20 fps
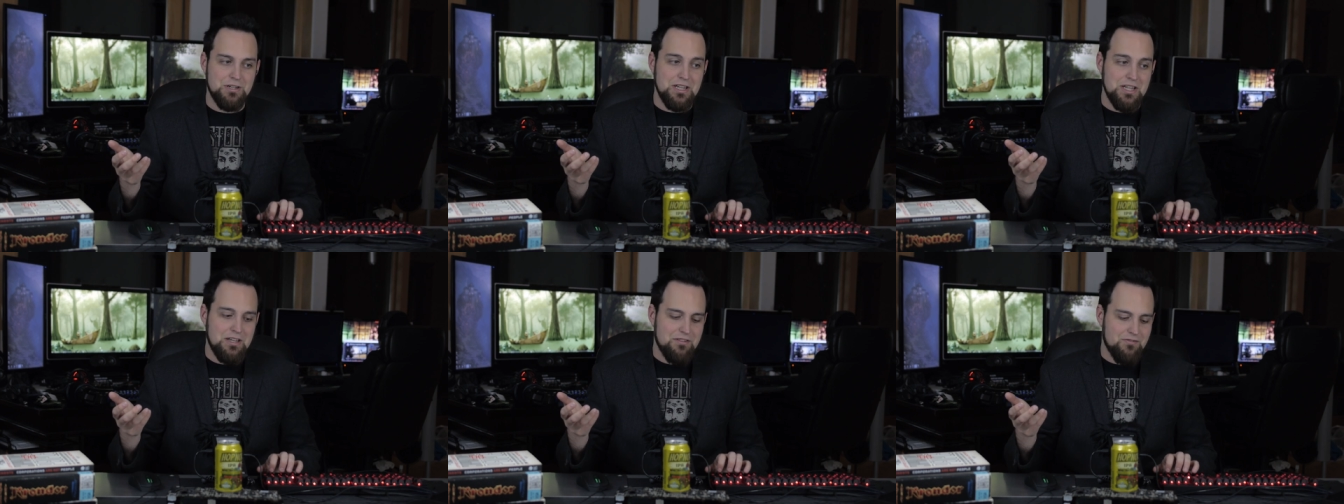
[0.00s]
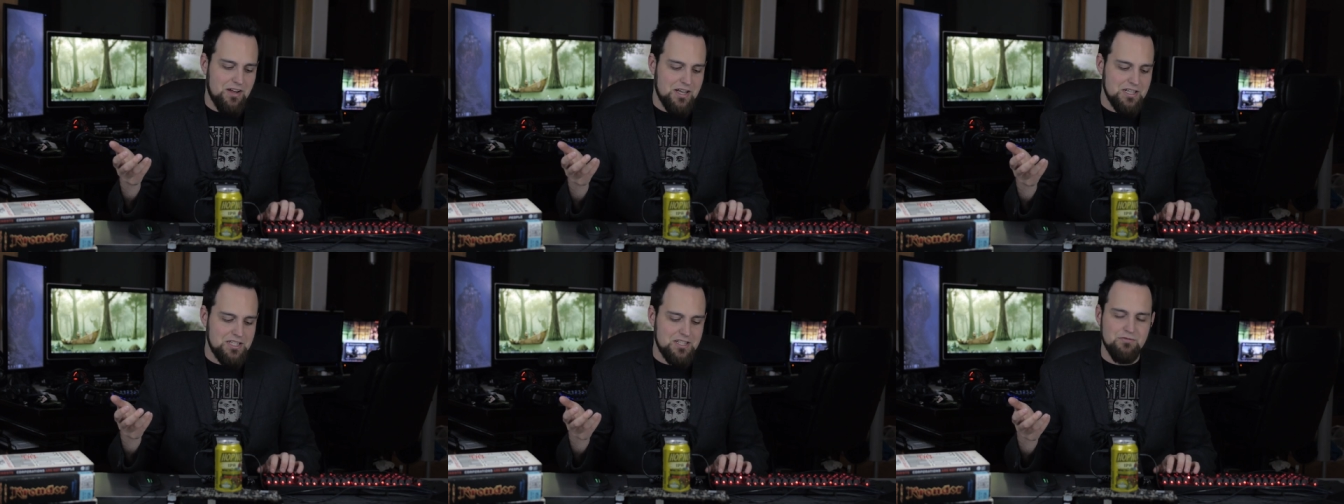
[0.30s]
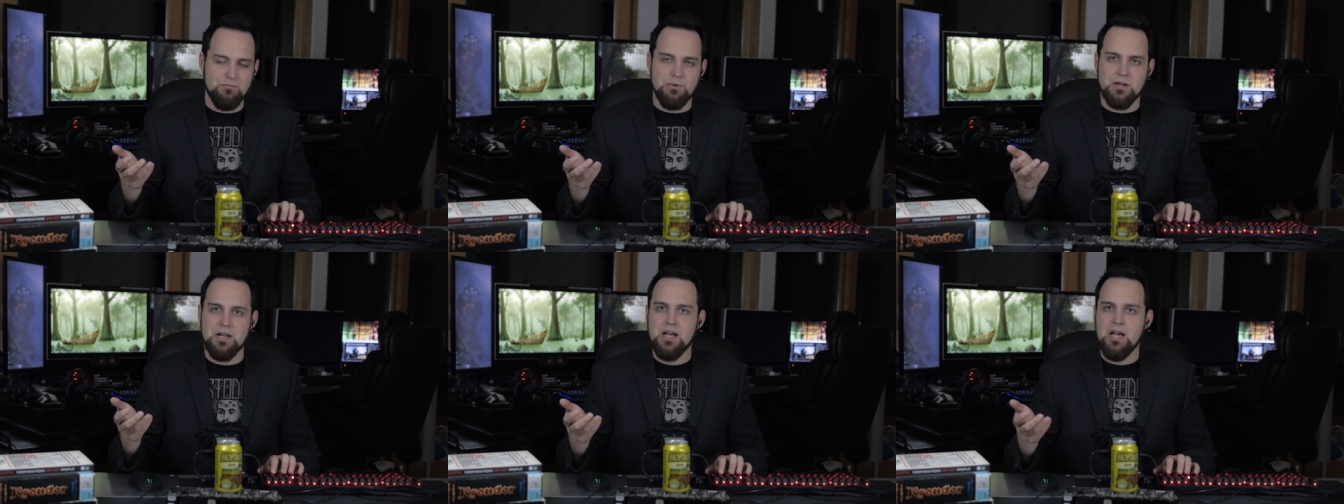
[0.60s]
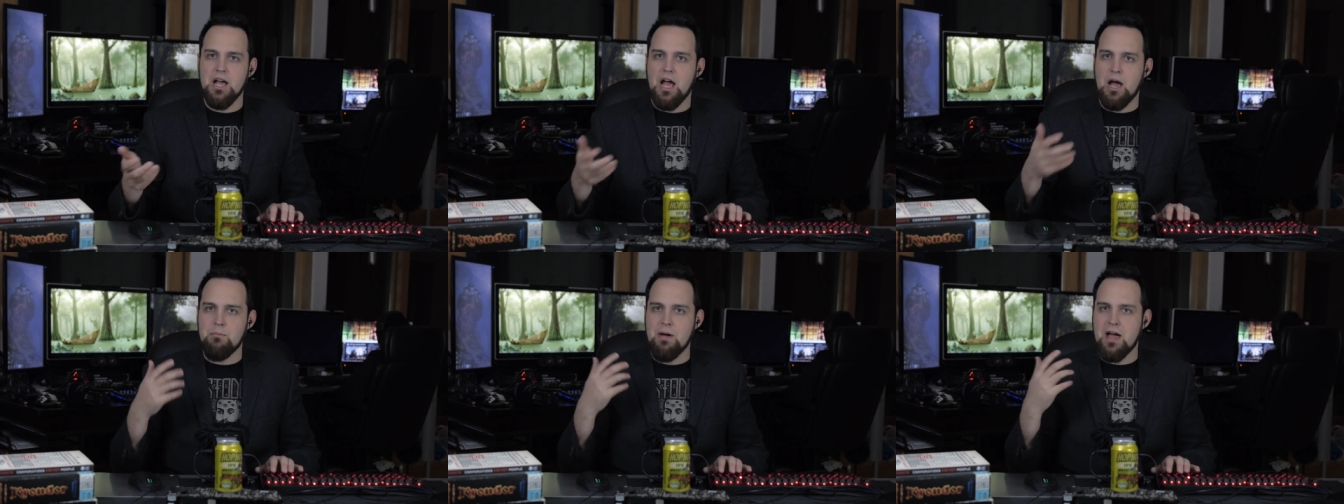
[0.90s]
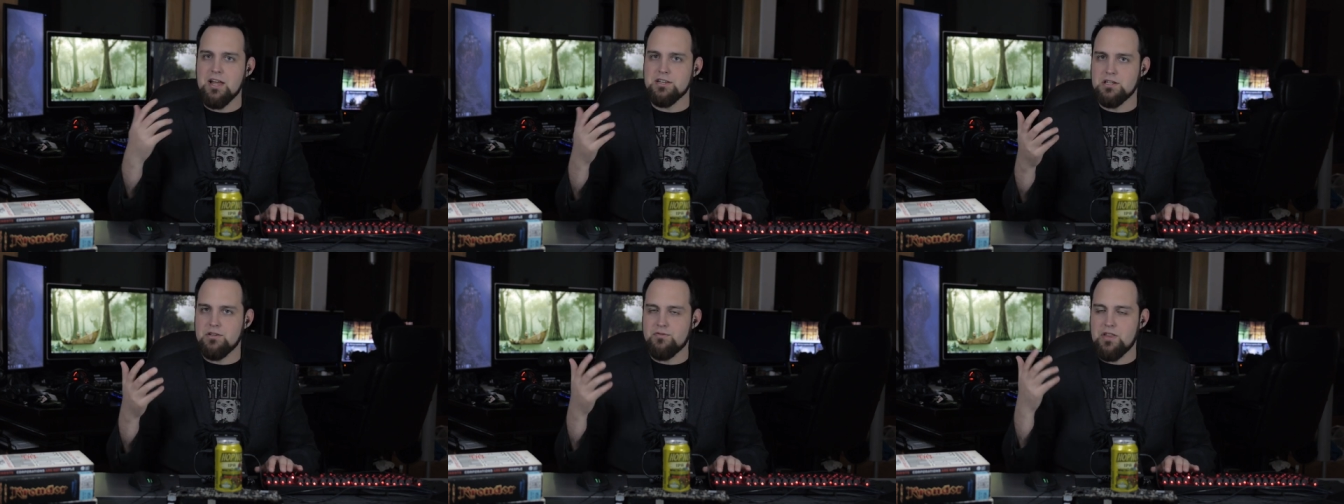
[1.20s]
really invasive. But
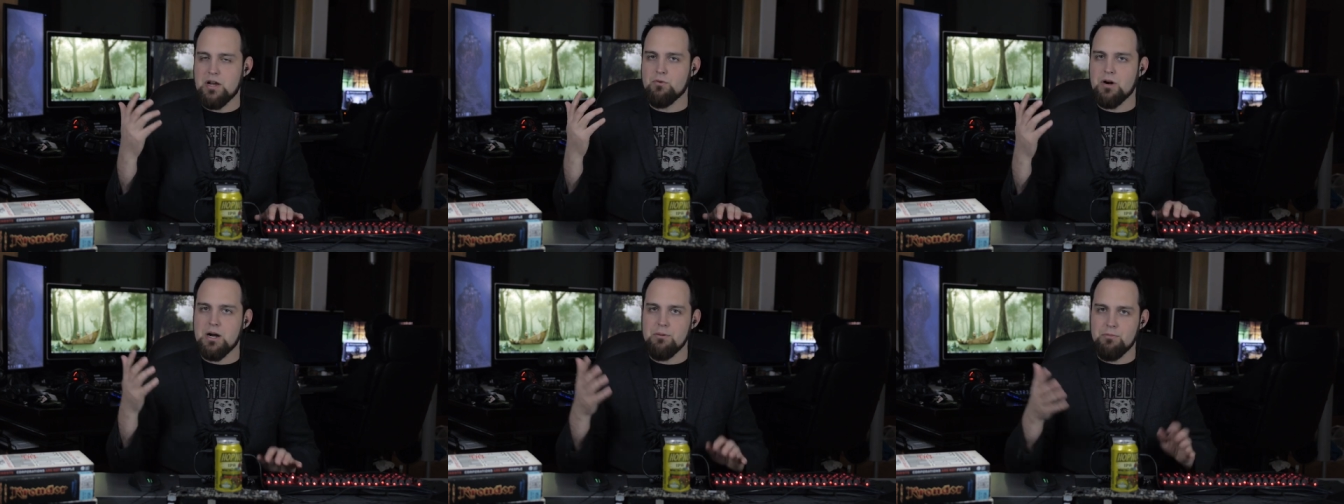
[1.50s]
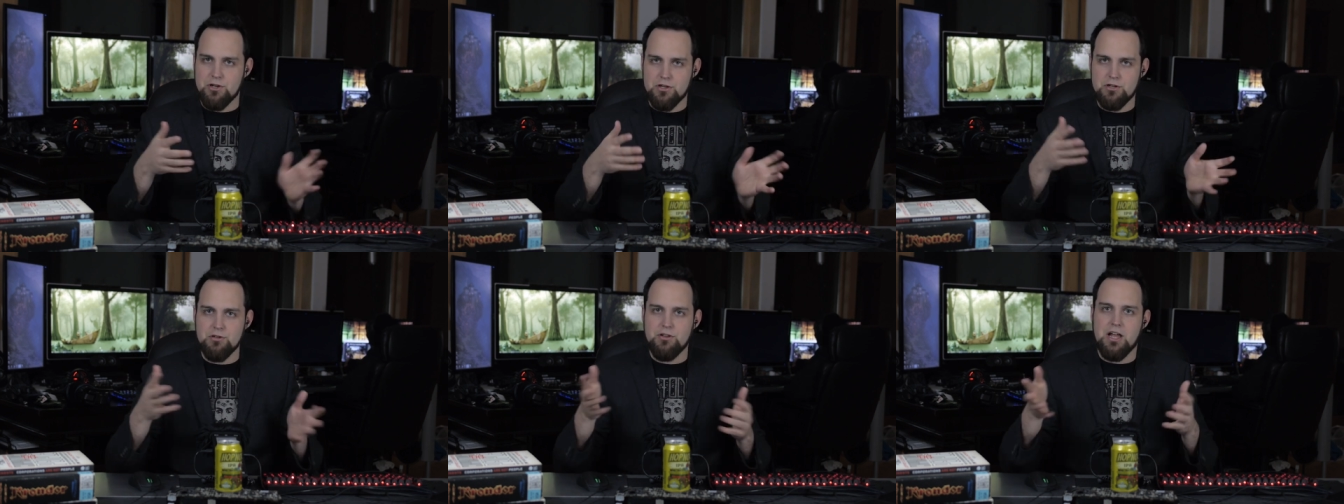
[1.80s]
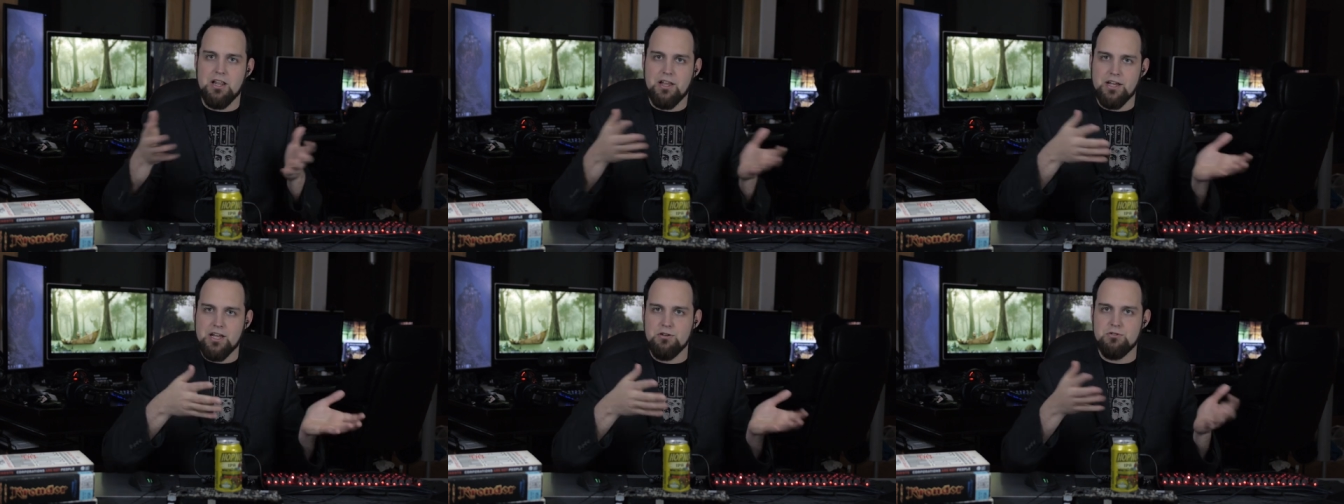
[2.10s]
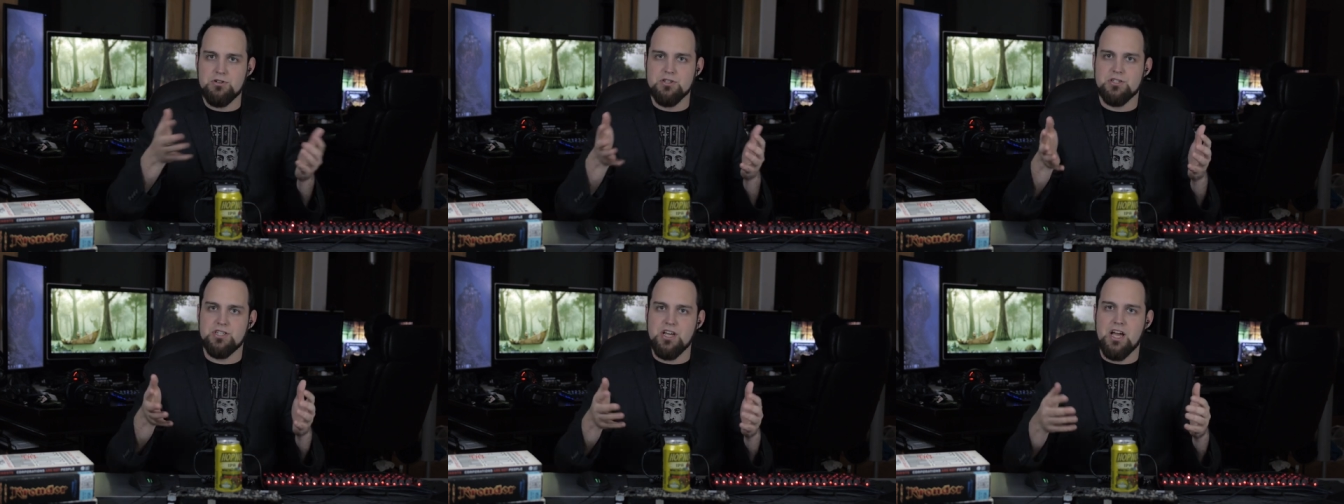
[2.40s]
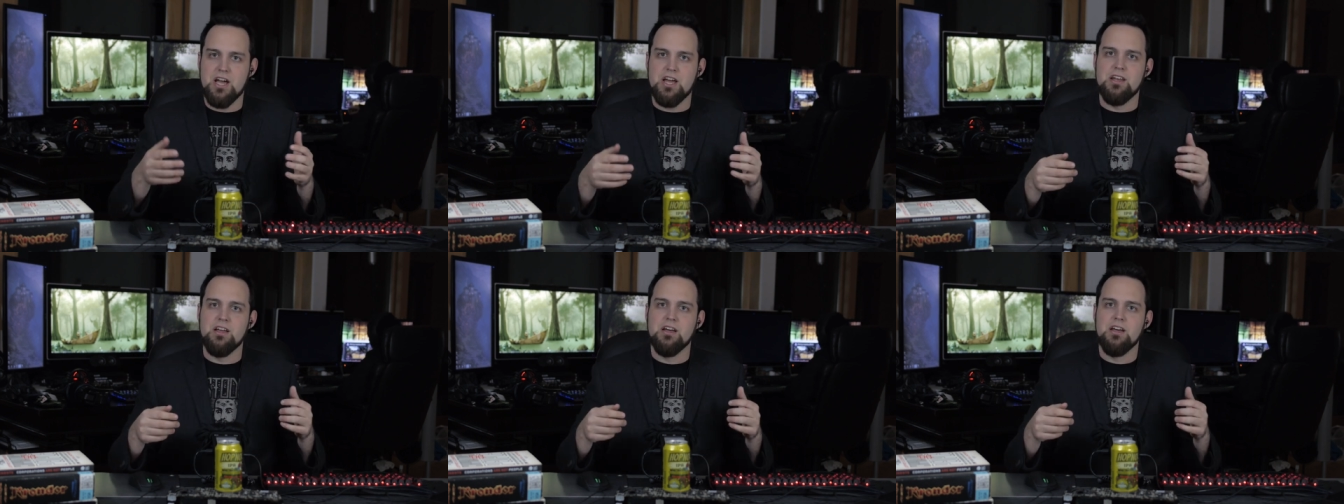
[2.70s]
imagine if they were able to do that, like you just
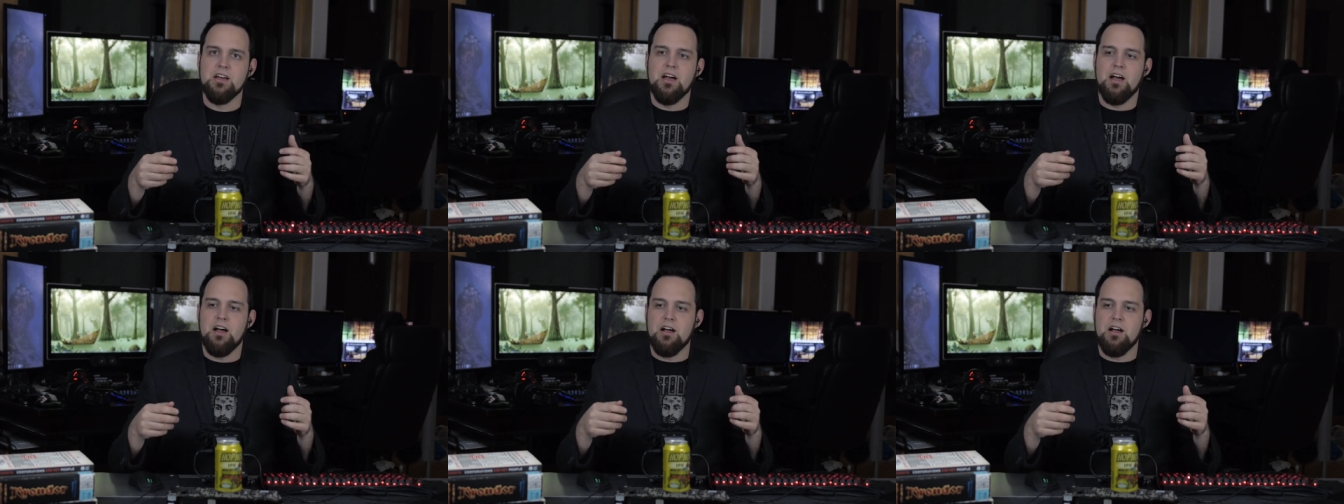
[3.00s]
said,